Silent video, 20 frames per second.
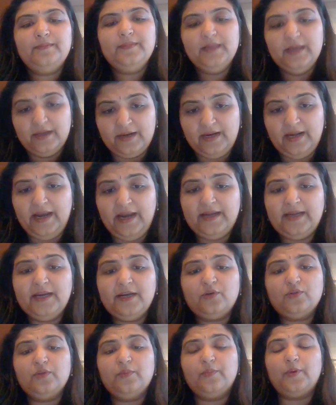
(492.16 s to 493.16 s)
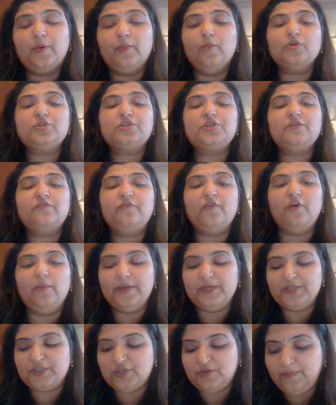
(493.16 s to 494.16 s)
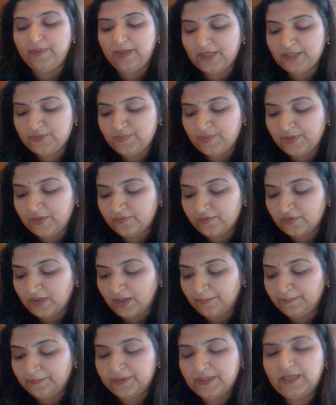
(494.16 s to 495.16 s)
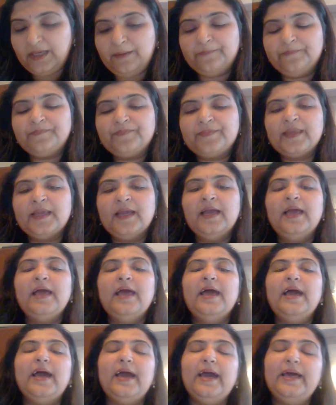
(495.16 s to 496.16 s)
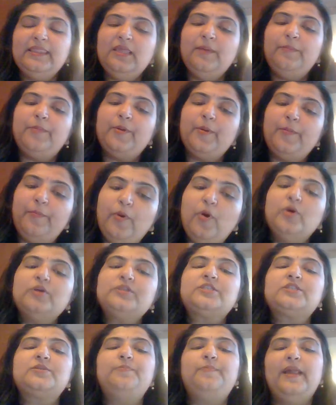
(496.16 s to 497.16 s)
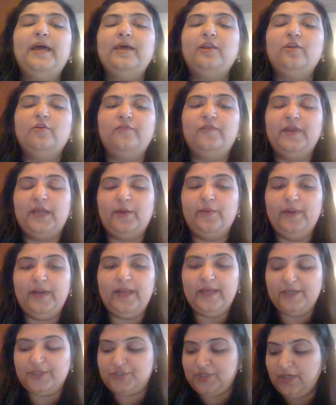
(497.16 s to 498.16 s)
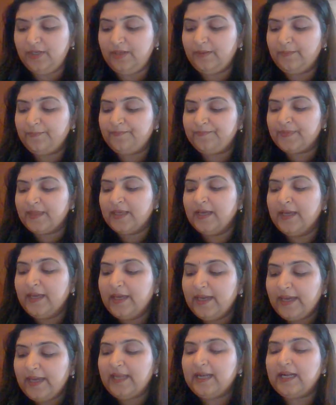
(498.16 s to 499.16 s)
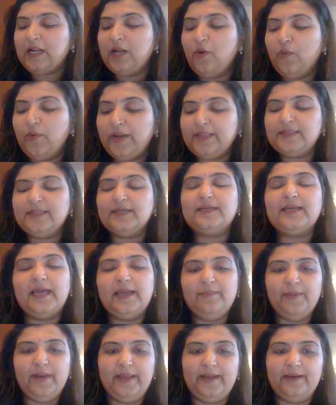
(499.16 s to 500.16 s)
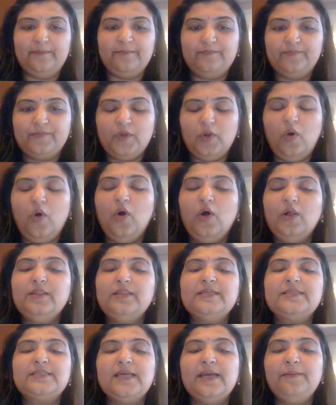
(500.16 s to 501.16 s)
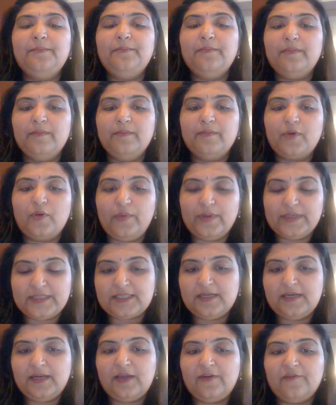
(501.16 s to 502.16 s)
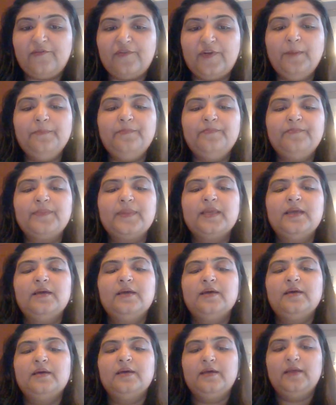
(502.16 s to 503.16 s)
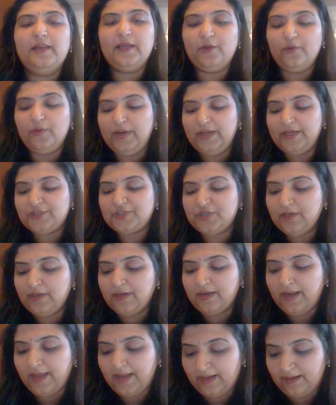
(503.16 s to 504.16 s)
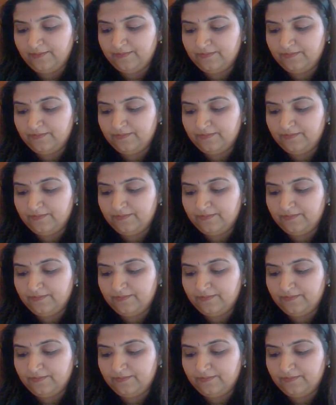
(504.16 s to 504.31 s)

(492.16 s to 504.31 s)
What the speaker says: relating to the promotion, formation, management of the company, and the proposed plan of liquidation, including the timeline. All this I am questioning from regulation 9.